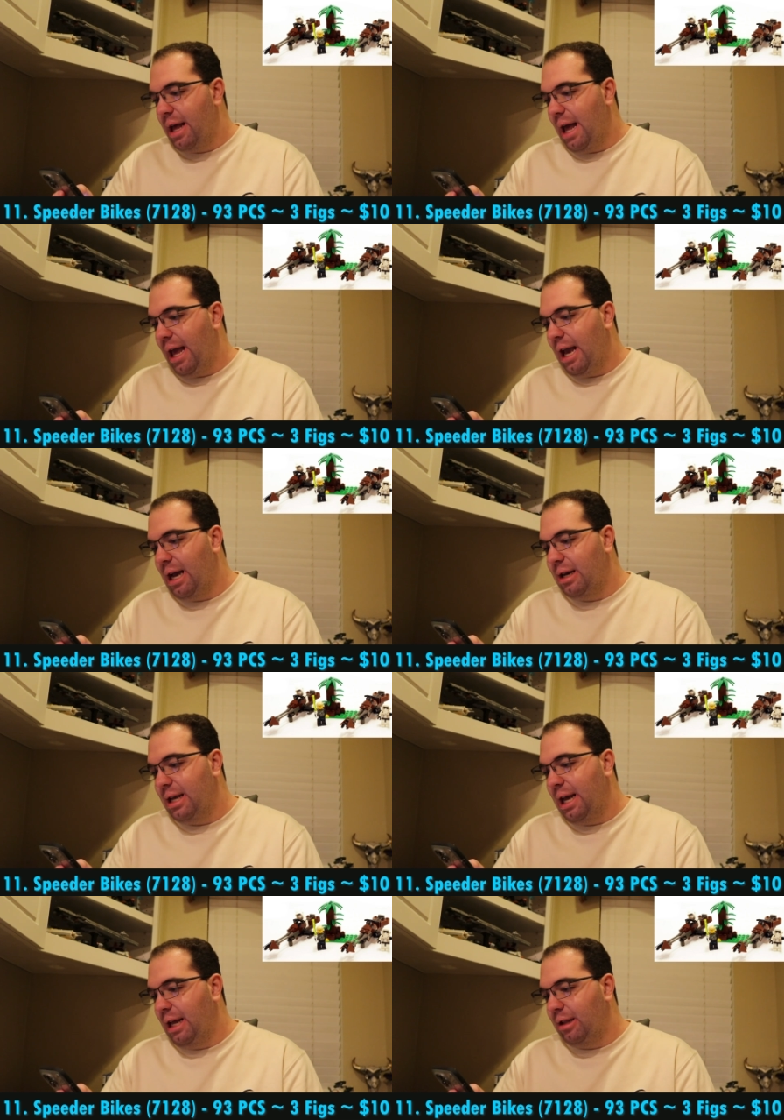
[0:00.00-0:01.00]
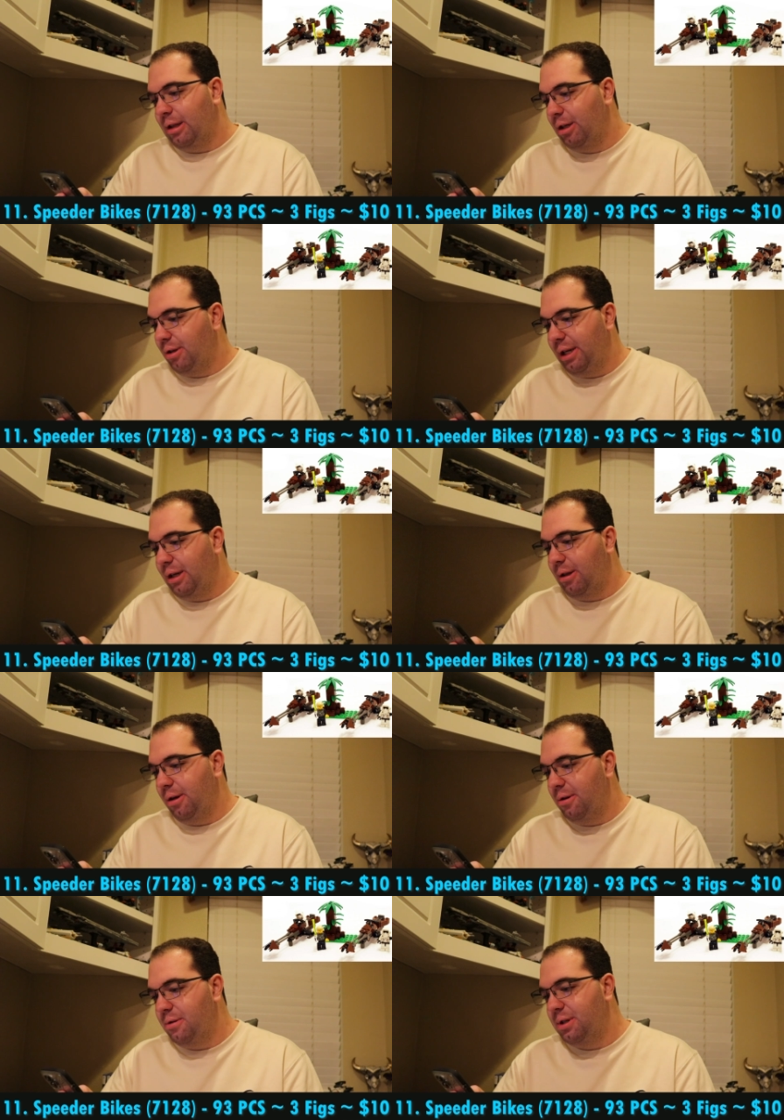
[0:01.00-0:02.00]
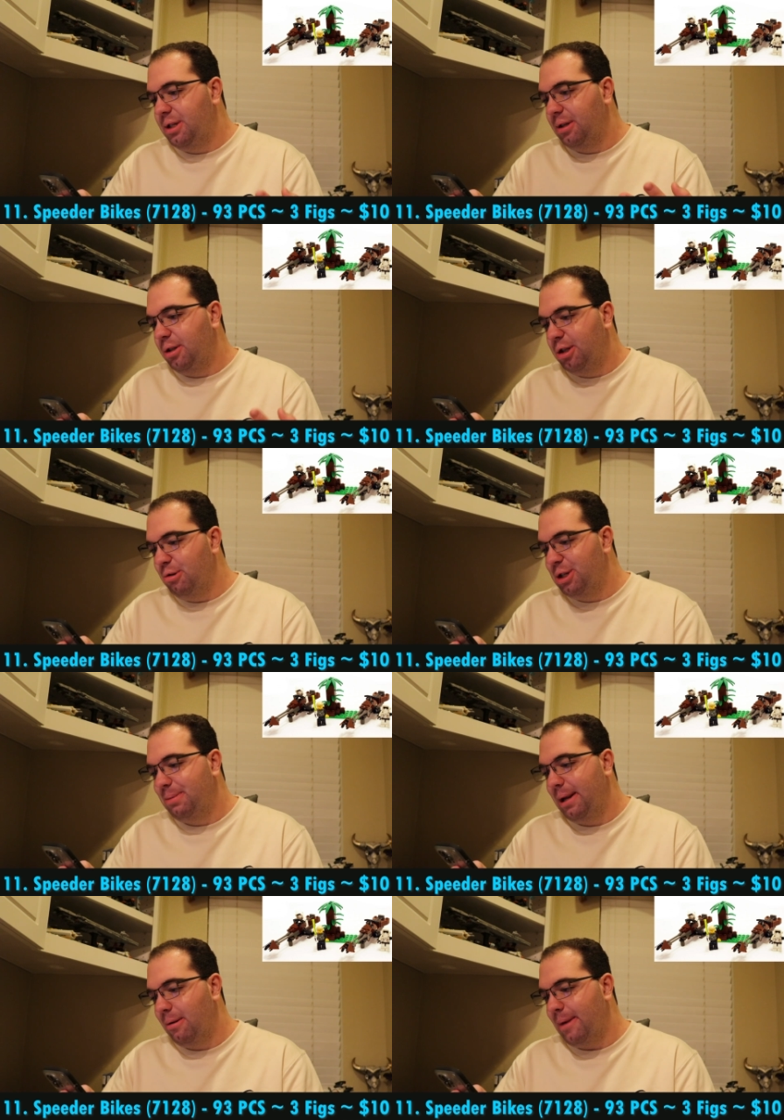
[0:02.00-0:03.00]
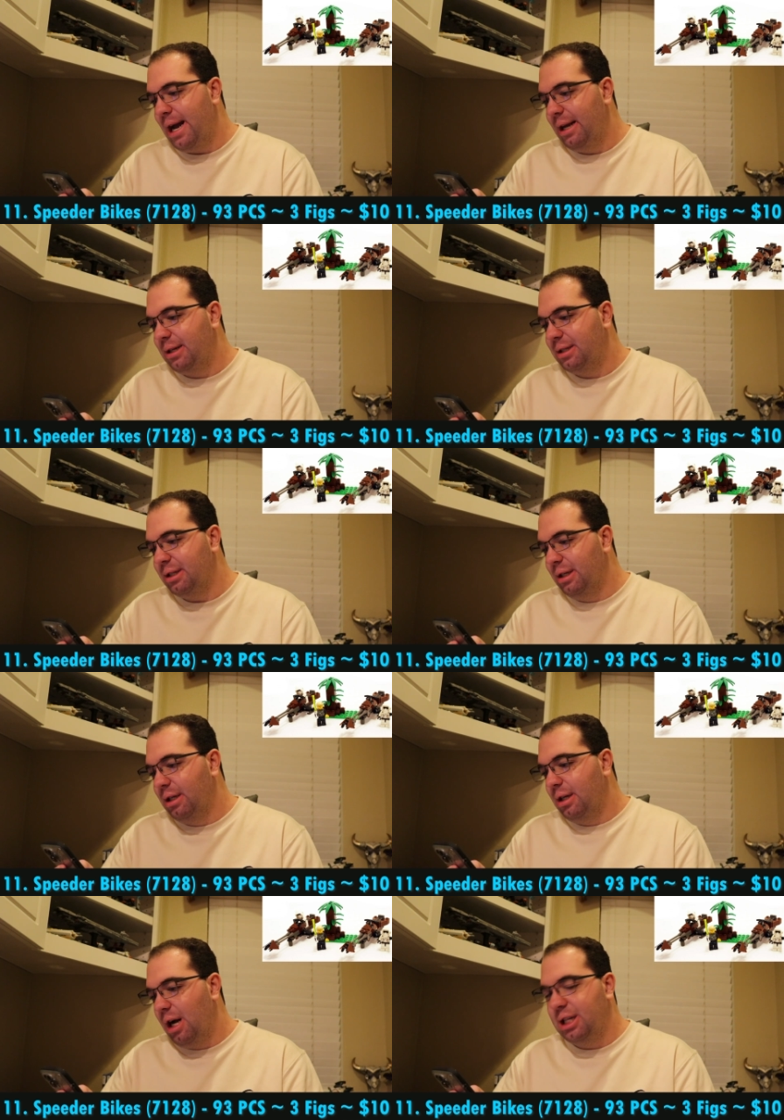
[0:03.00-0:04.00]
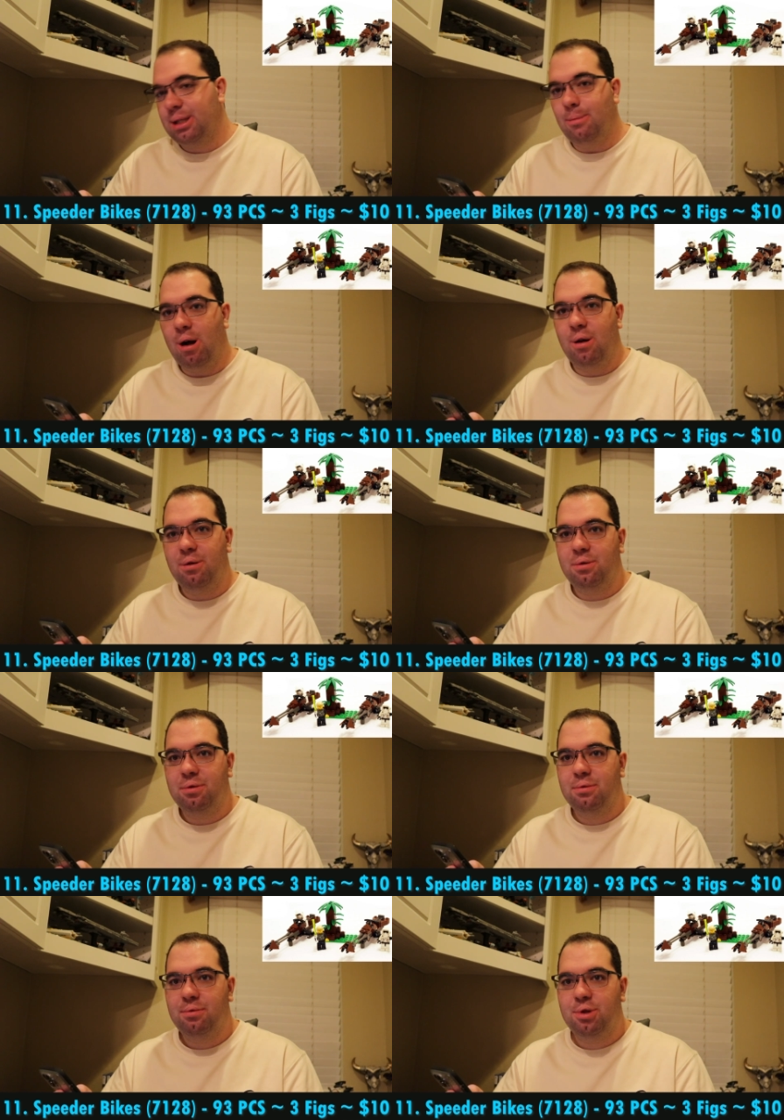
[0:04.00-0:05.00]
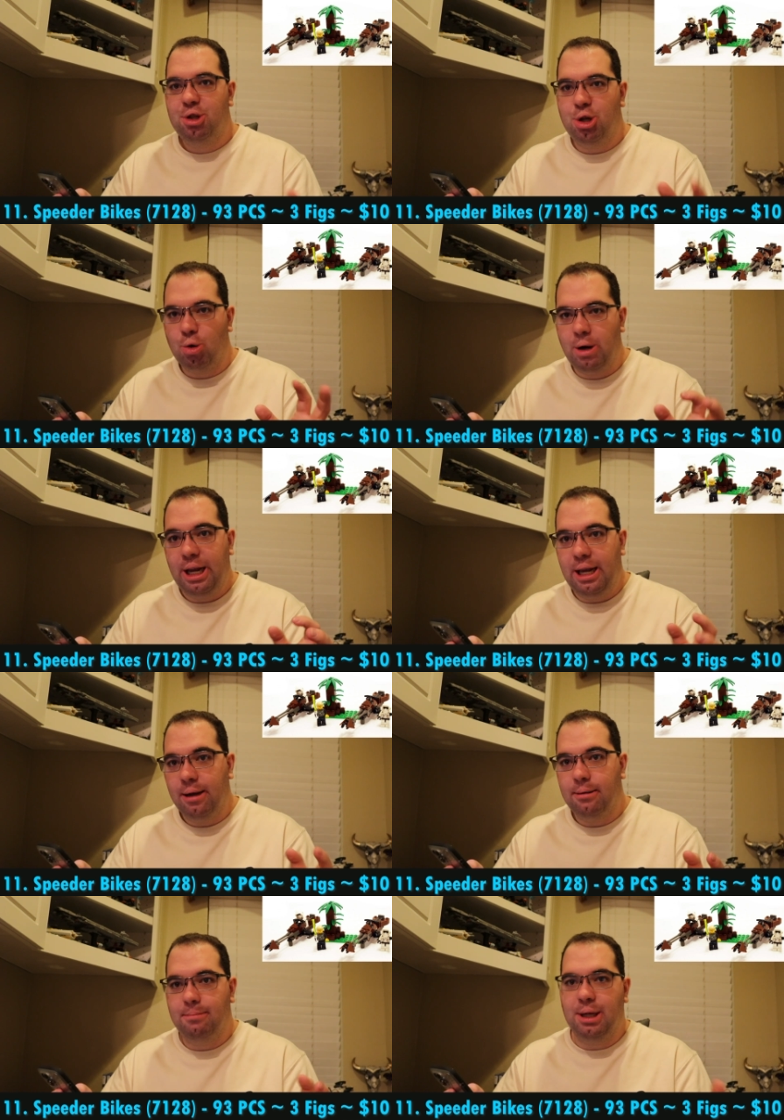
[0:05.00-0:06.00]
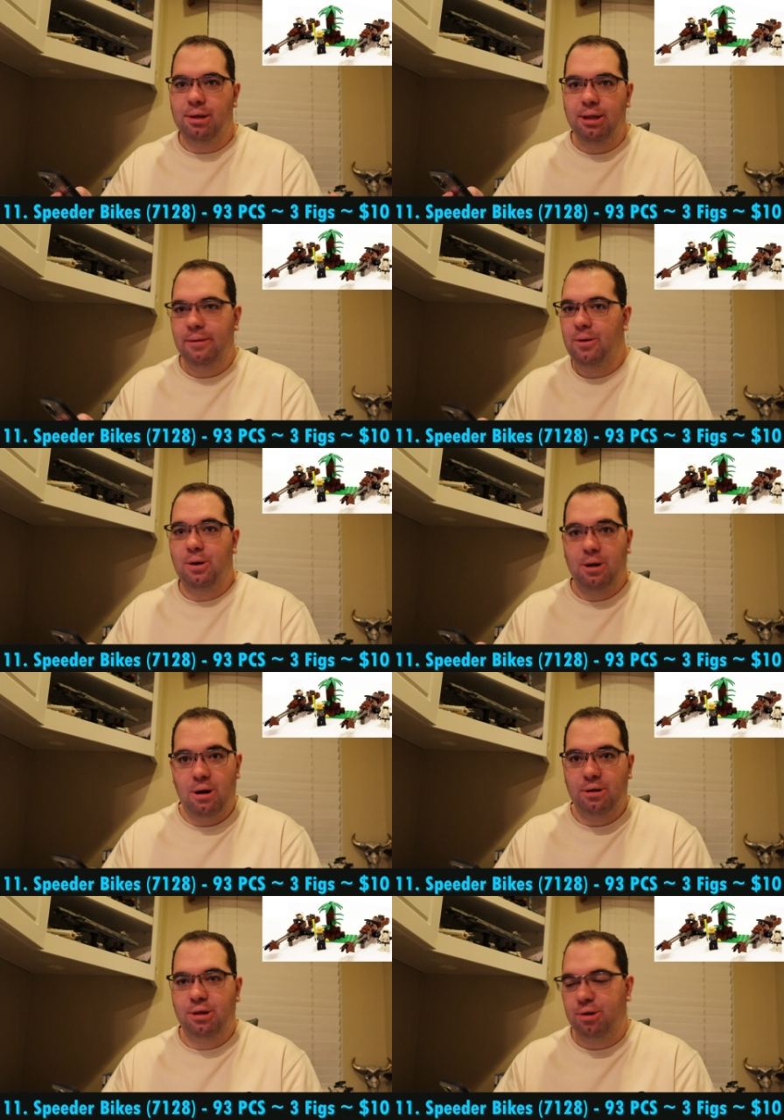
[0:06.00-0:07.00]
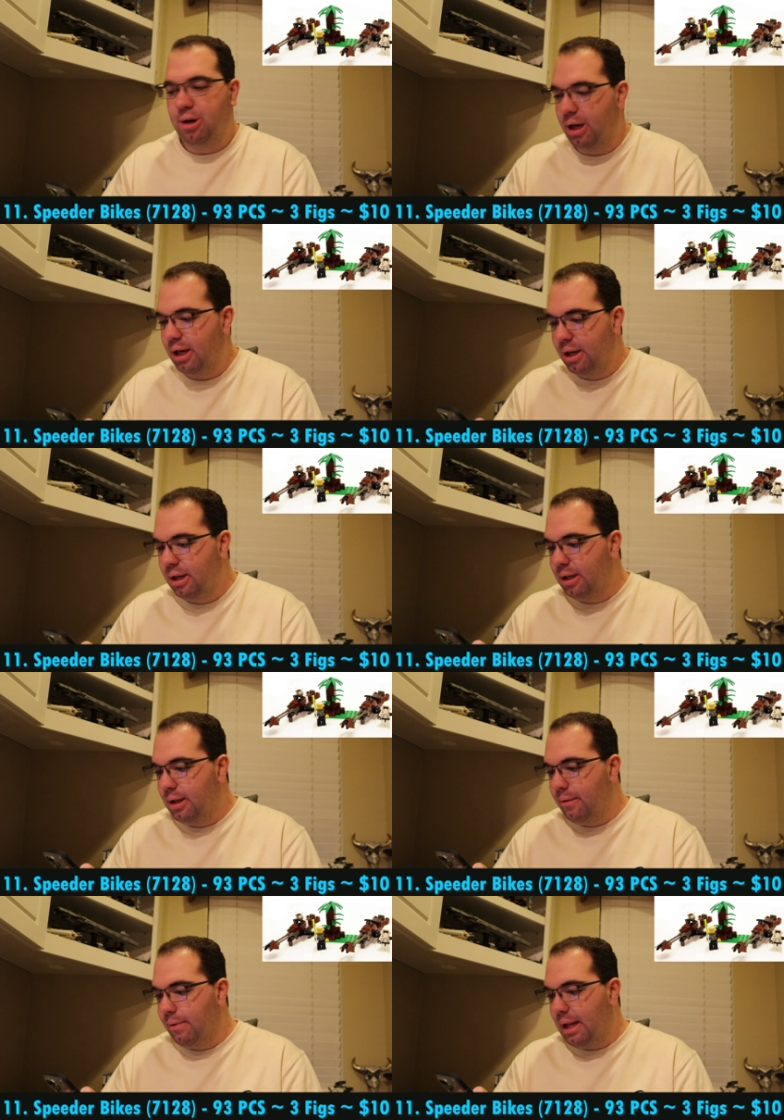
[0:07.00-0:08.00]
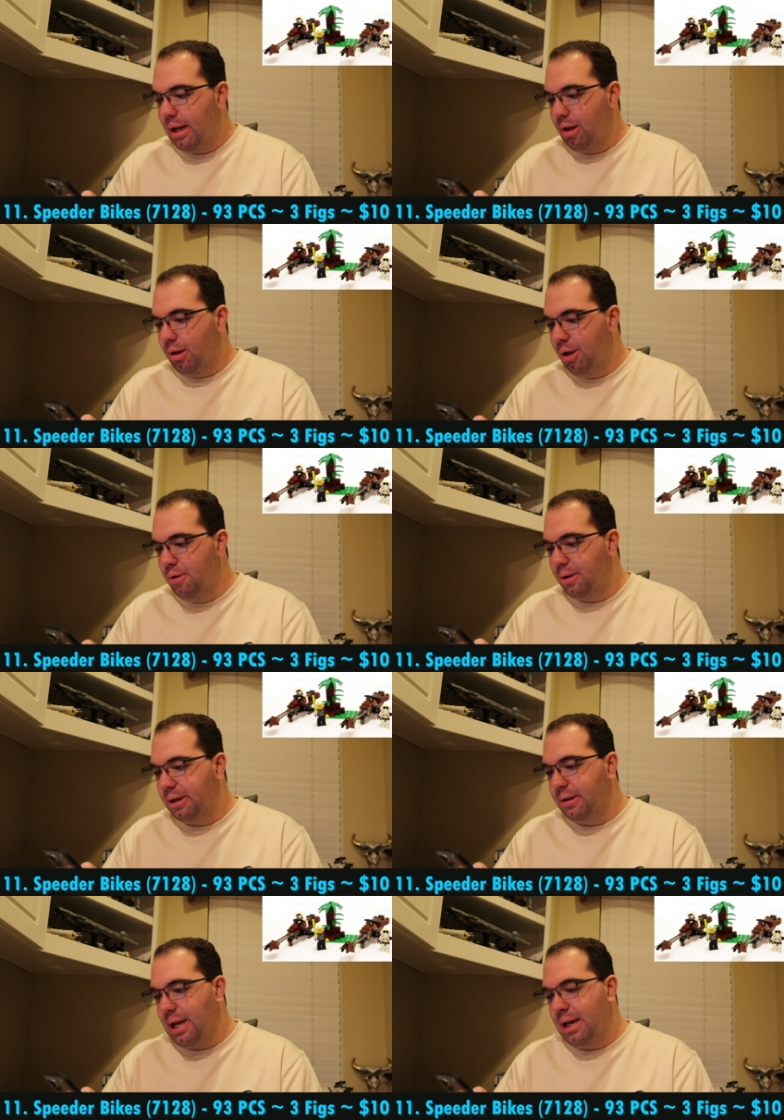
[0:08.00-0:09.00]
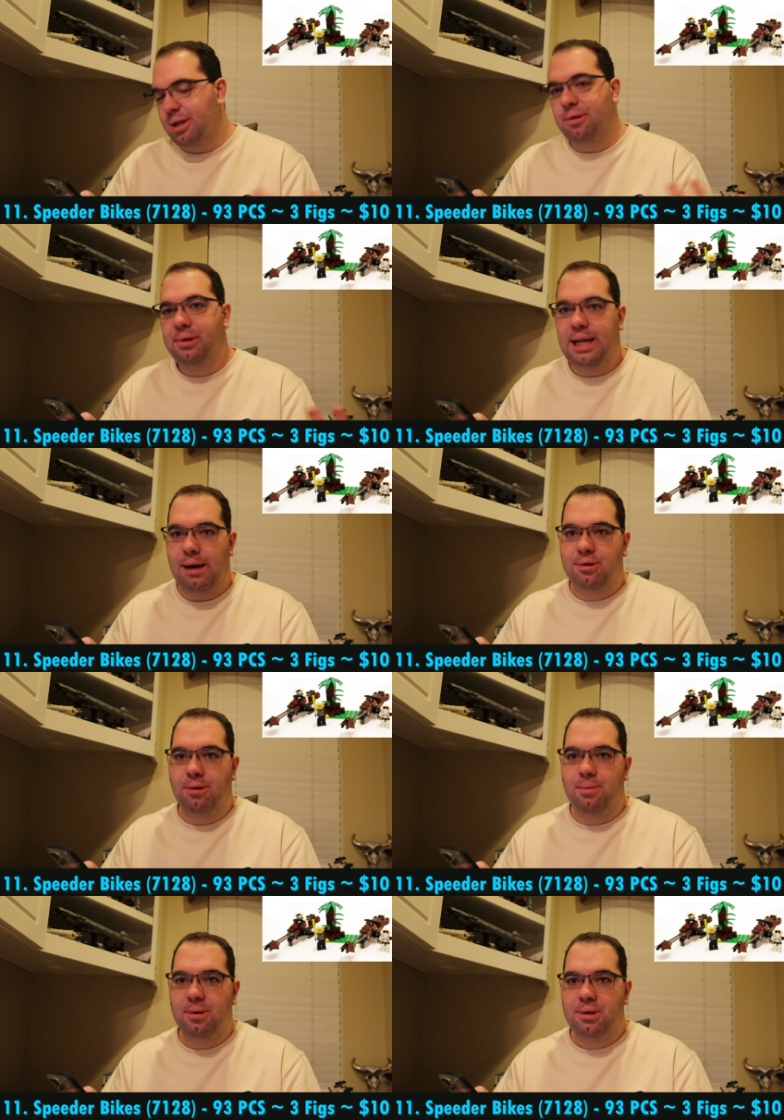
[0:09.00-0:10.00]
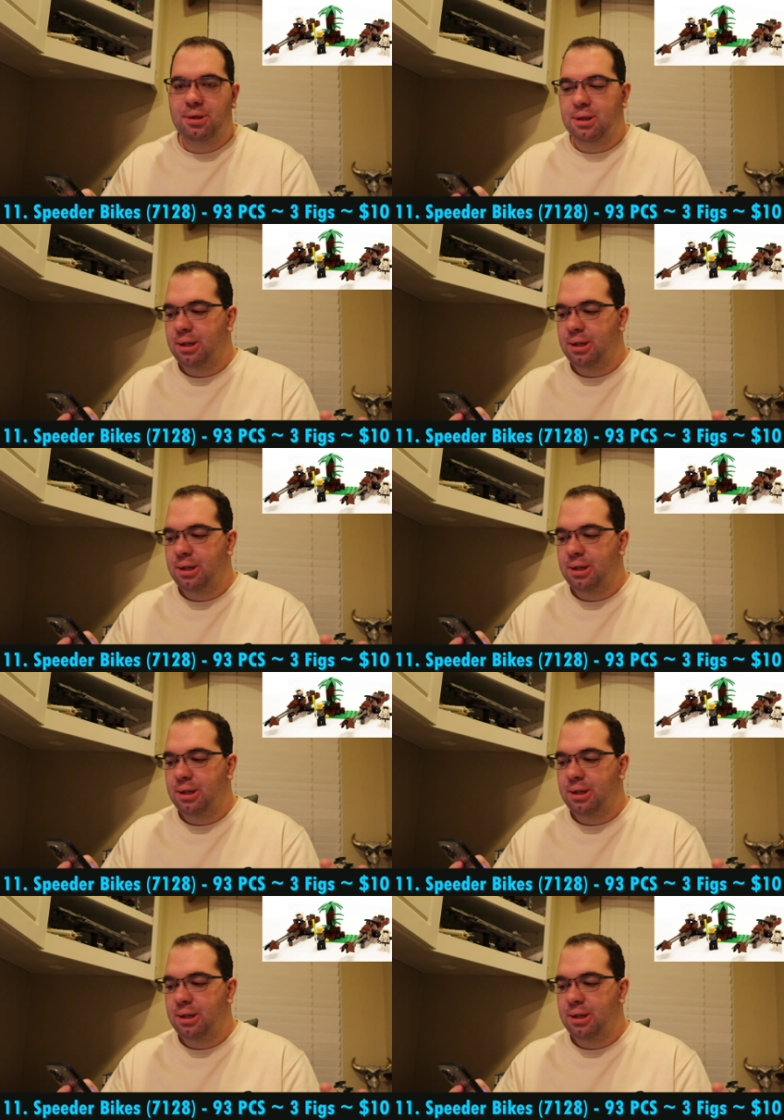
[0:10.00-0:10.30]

and it literally includes 2 speeder bikes, a small tree build, if you can call it a tree, Luke, and 2 scout troopers.